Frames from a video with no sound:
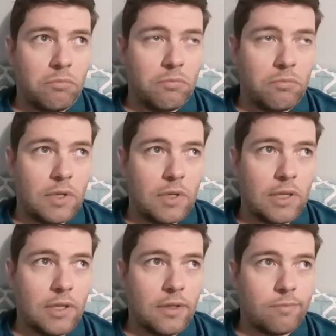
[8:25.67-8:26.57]

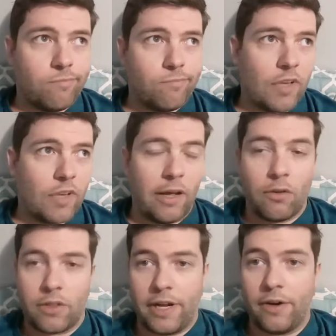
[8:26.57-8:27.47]
uh,
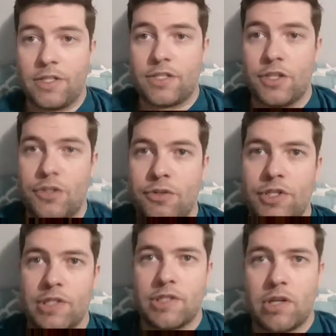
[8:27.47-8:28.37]
healthcare
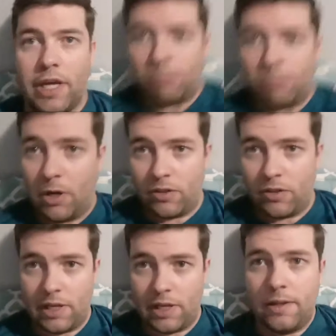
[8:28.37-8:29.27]
institutions talking about
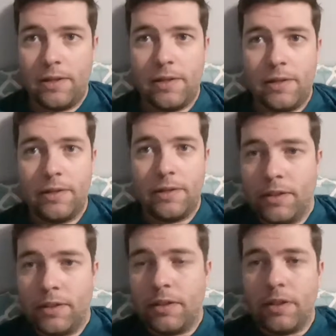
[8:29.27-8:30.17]
the
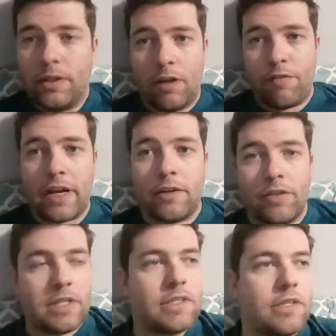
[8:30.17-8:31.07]

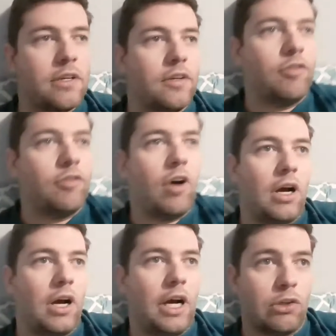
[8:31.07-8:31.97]
effectiveness of
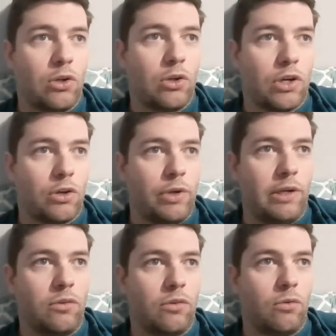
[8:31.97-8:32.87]
hydrochloroquine
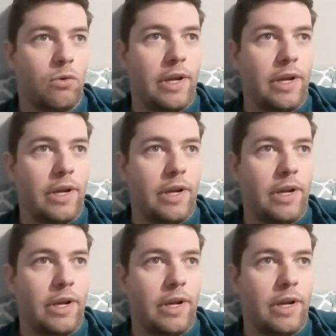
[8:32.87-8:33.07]
when